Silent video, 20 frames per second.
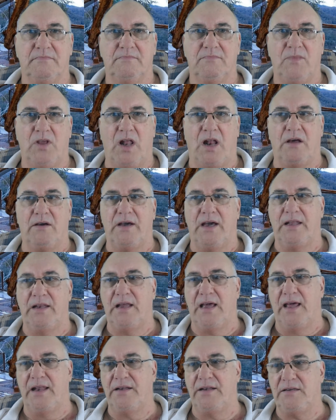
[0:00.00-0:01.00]
You know, and,
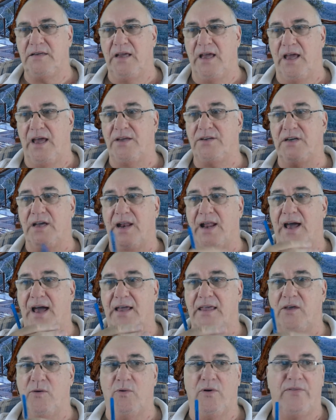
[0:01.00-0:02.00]
and yes, you could
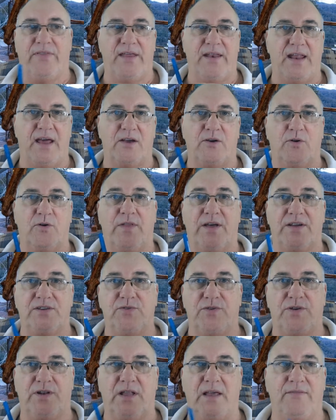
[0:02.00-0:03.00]
argue, well, if they're no good, they
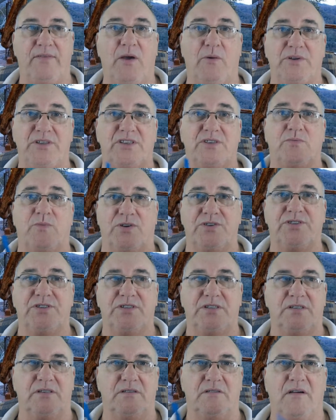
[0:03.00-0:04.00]
should leave, yeah, which is what you
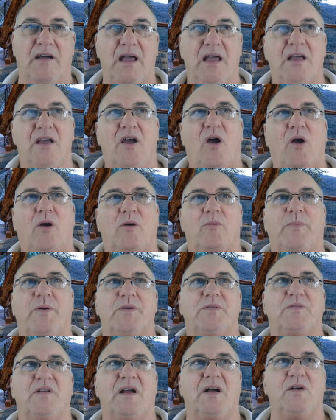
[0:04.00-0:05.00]
do.
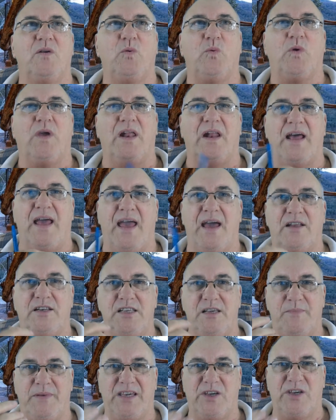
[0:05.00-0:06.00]
But you know, how do
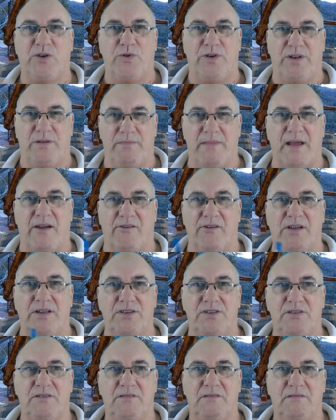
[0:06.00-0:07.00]
you be good at
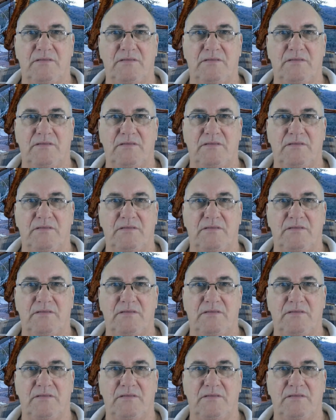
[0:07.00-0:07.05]
marriage?